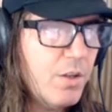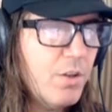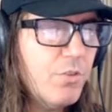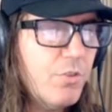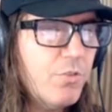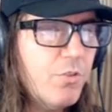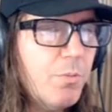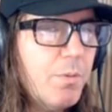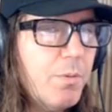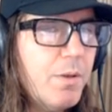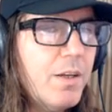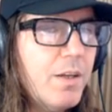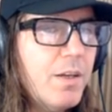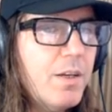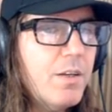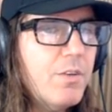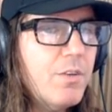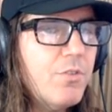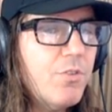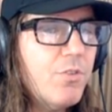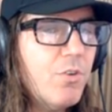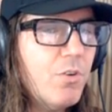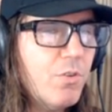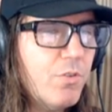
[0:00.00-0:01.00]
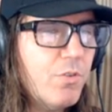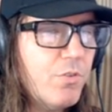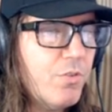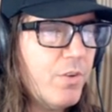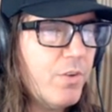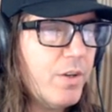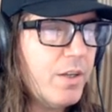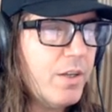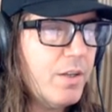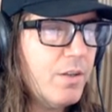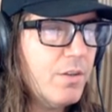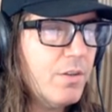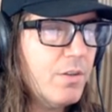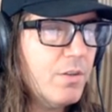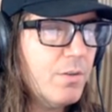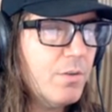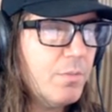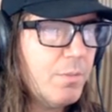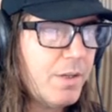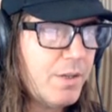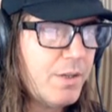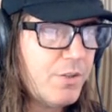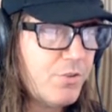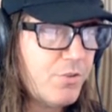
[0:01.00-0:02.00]
So page three,
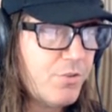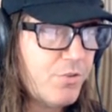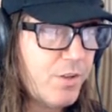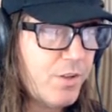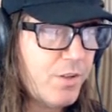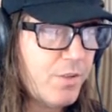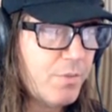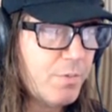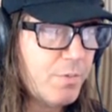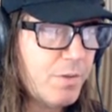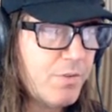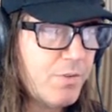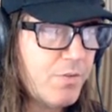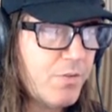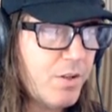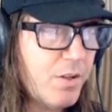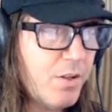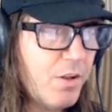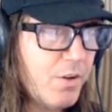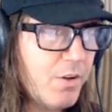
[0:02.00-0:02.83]
page three, page three.